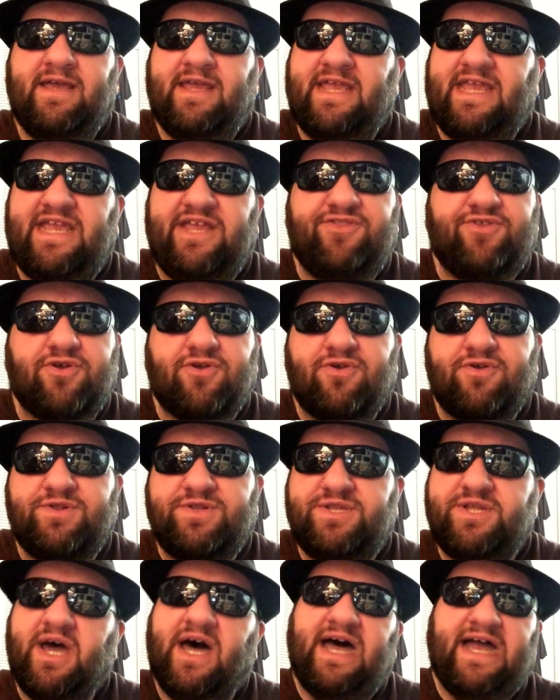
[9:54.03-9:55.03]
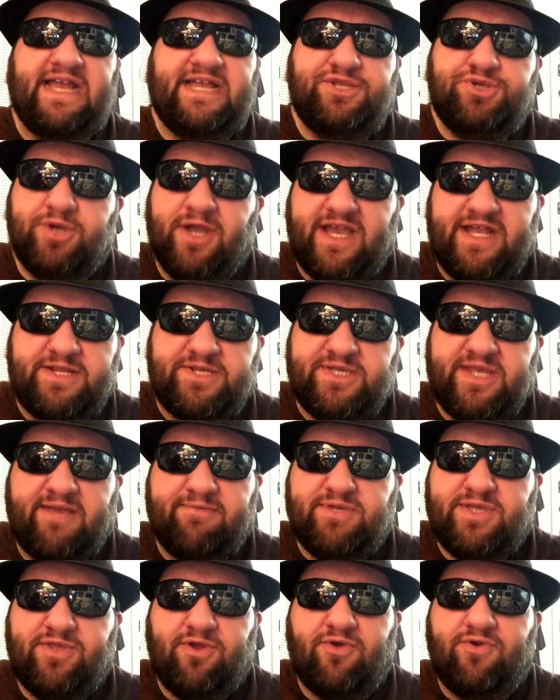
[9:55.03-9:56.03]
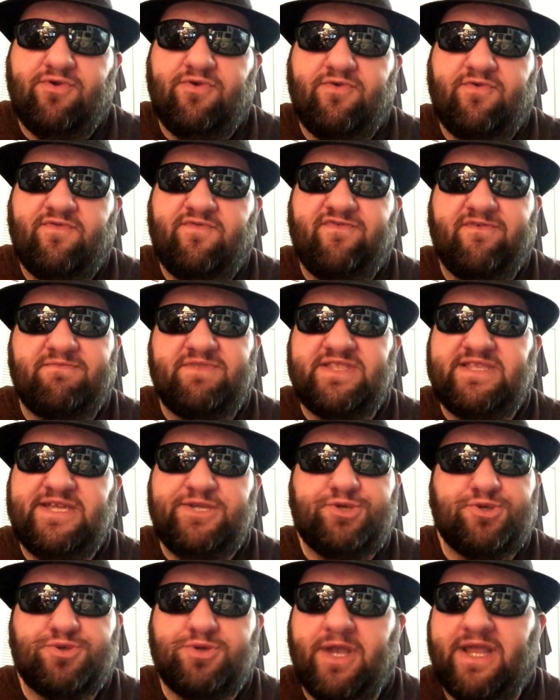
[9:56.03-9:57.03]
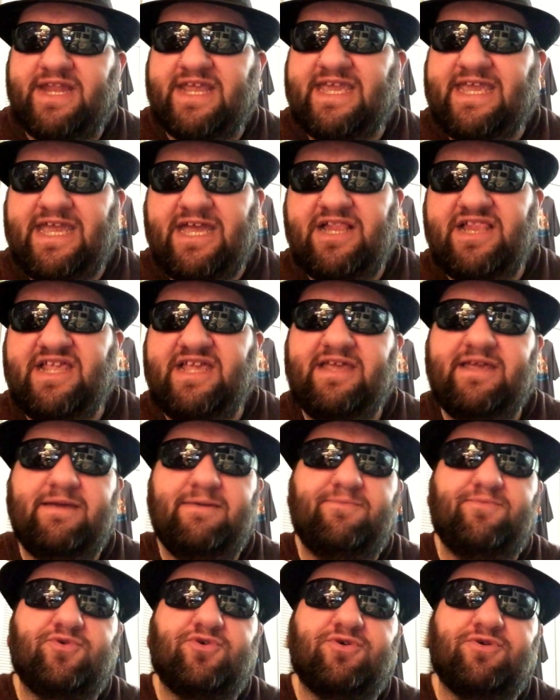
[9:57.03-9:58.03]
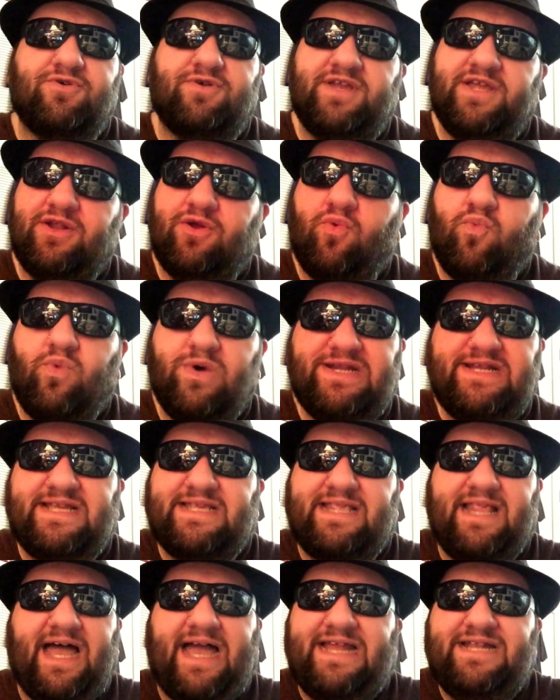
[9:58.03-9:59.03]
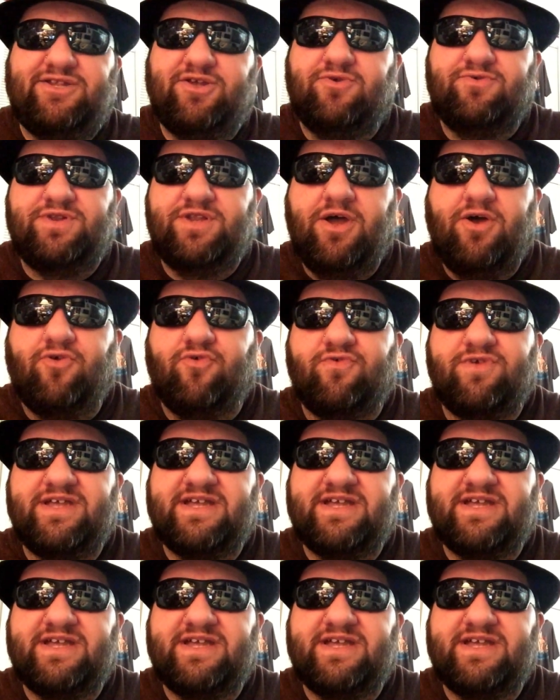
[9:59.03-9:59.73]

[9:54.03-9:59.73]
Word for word: either die trying to save Satoru from the teacher trying to kill him, or, you know, what, I don't know.